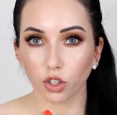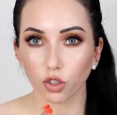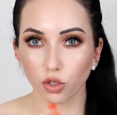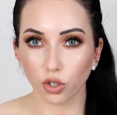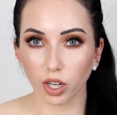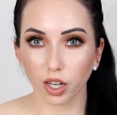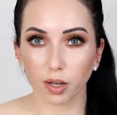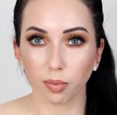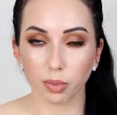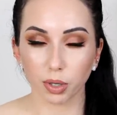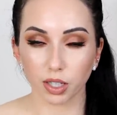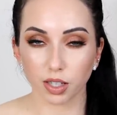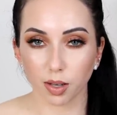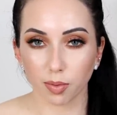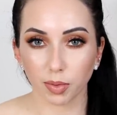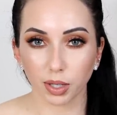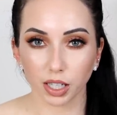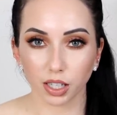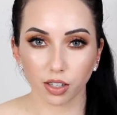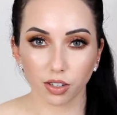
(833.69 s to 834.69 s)
Usually I can put
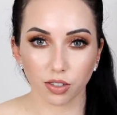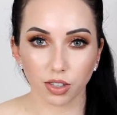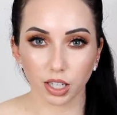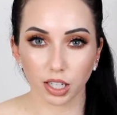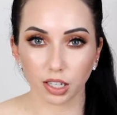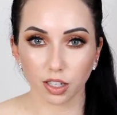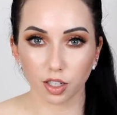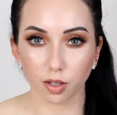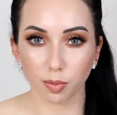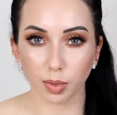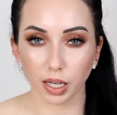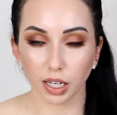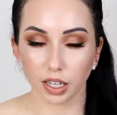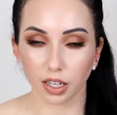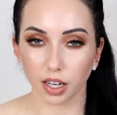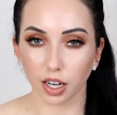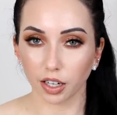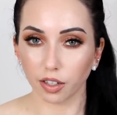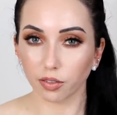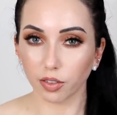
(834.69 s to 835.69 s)
something else in to make it
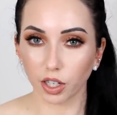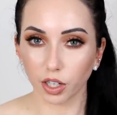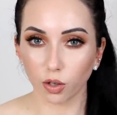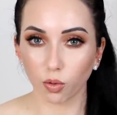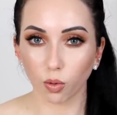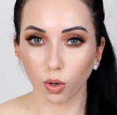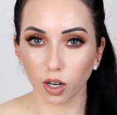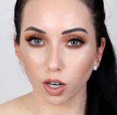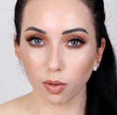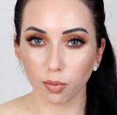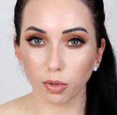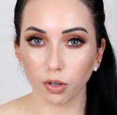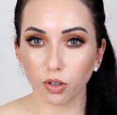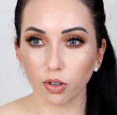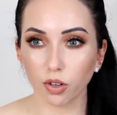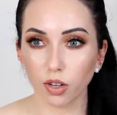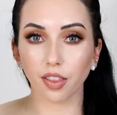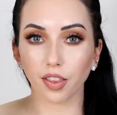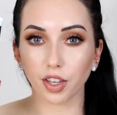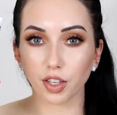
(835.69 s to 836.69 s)
kind of like
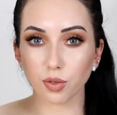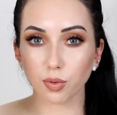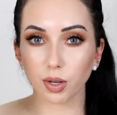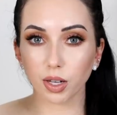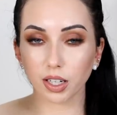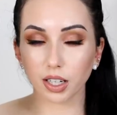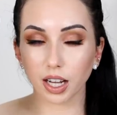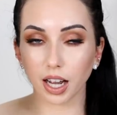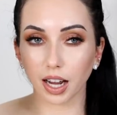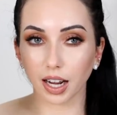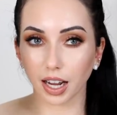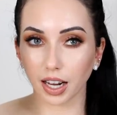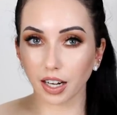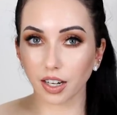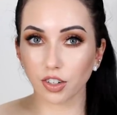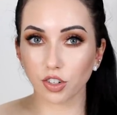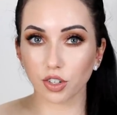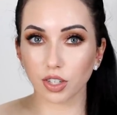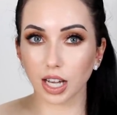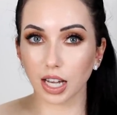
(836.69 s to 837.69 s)
workable. This one I kind
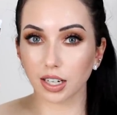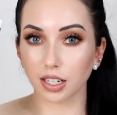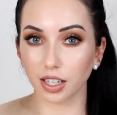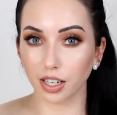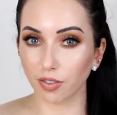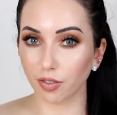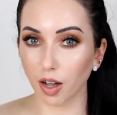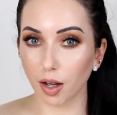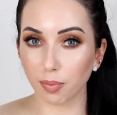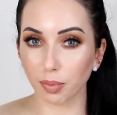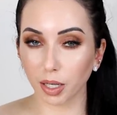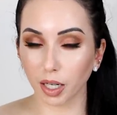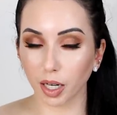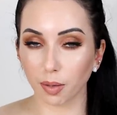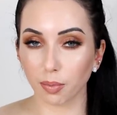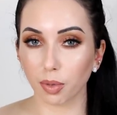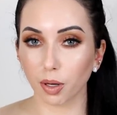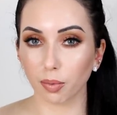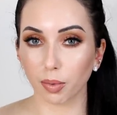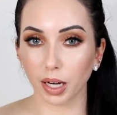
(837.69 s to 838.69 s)
of just had to give up. Like I
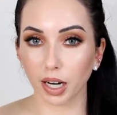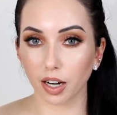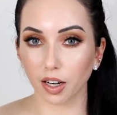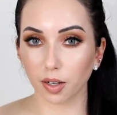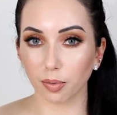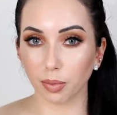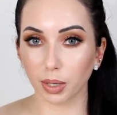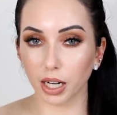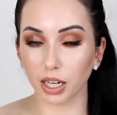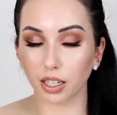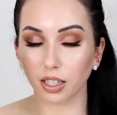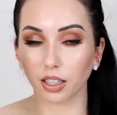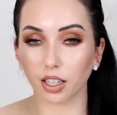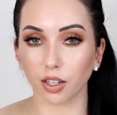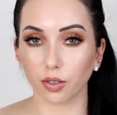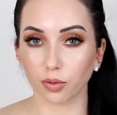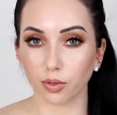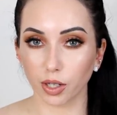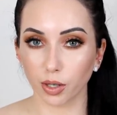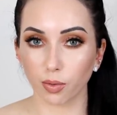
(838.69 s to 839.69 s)
put my hair in a bun and
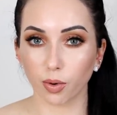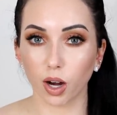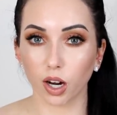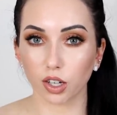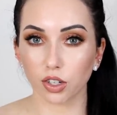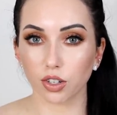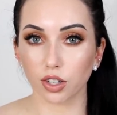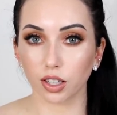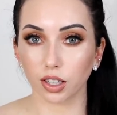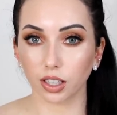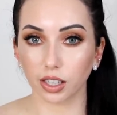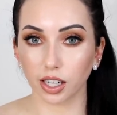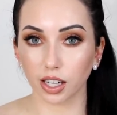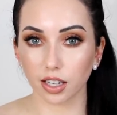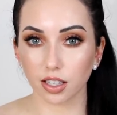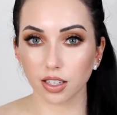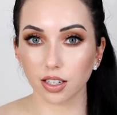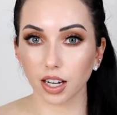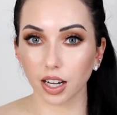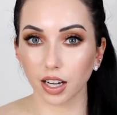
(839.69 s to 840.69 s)
then re-washed it the
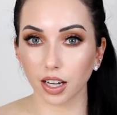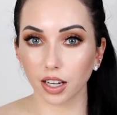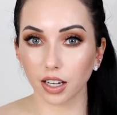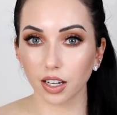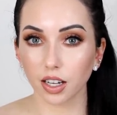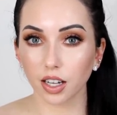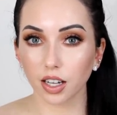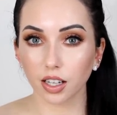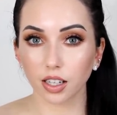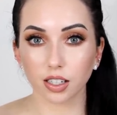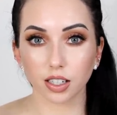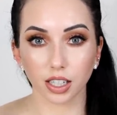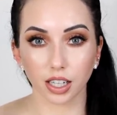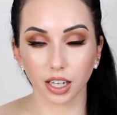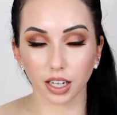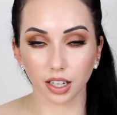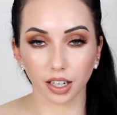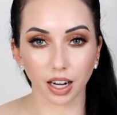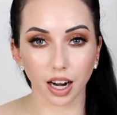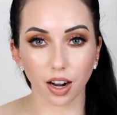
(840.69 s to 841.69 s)
next day to
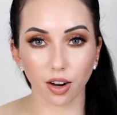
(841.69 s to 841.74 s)
get it